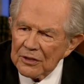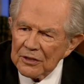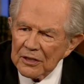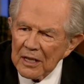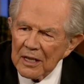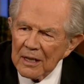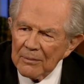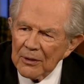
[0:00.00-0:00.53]

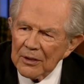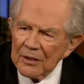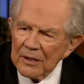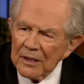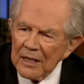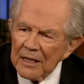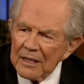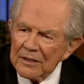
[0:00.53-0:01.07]
job. You
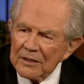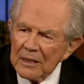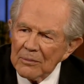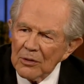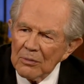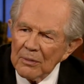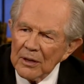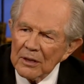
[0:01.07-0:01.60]
didn't ask
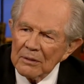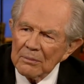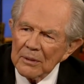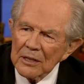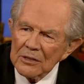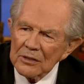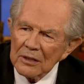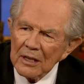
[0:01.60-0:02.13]
Him. You made a
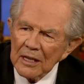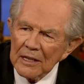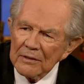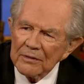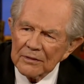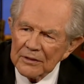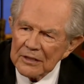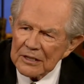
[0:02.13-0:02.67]
major
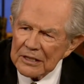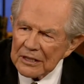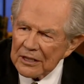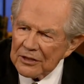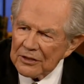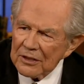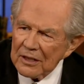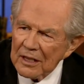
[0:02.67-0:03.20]
life
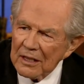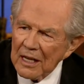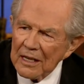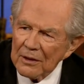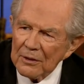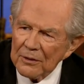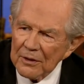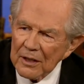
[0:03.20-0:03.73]
decision, and I
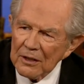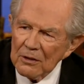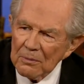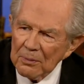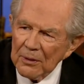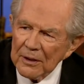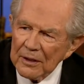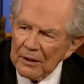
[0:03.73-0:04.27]
don't think you
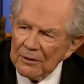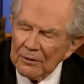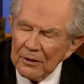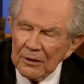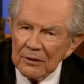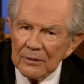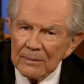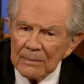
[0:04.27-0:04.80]
prayed it
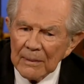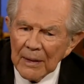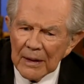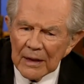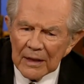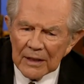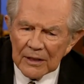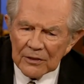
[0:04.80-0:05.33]
through.
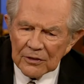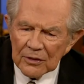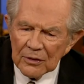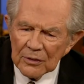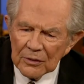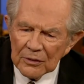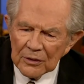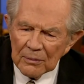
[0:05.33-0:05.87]

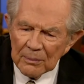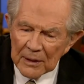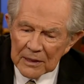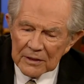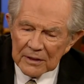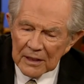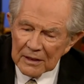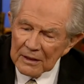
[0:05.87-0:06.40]
So the
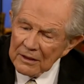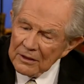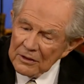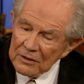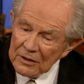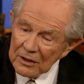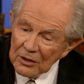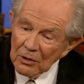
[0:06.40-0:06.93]
best thing to do
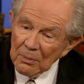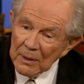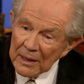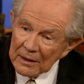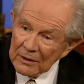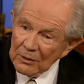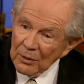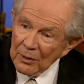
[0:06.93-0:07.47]
is to go
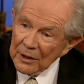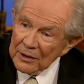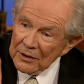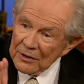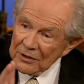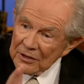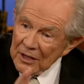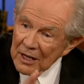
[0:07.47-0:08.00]
back to where
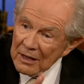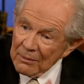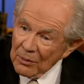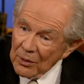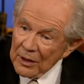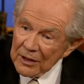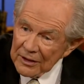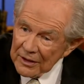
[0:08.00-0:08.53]
your job
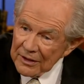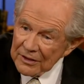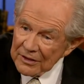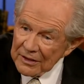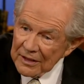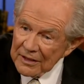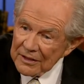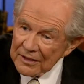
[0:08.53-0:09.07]
was
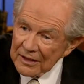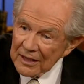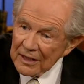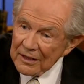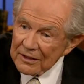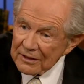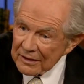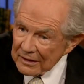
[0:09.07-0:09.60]
and say,
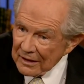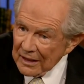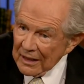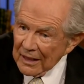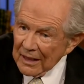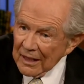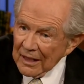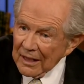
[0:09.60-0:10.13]
listen,
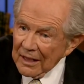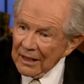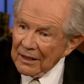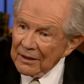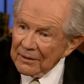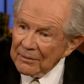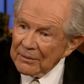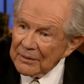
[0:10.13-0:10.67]
uh,